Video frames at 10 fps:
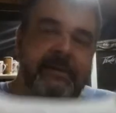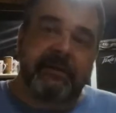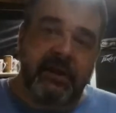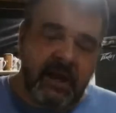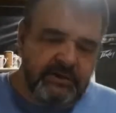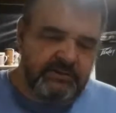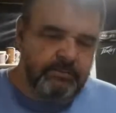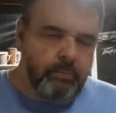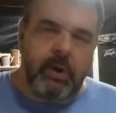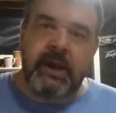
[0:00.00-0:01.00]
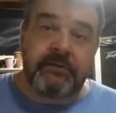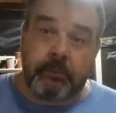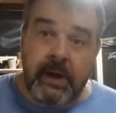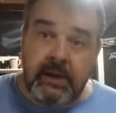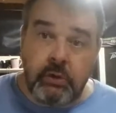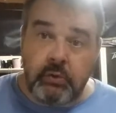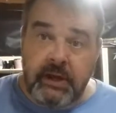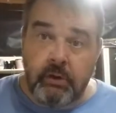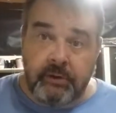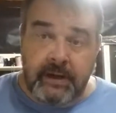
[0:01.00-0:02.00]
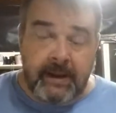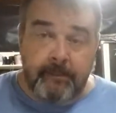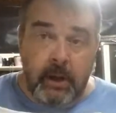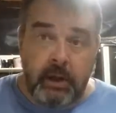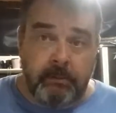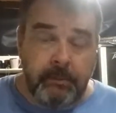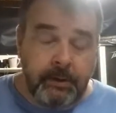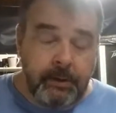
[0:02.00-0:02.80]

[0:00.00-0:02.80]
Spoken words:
it's a brand new Gildan. I bought them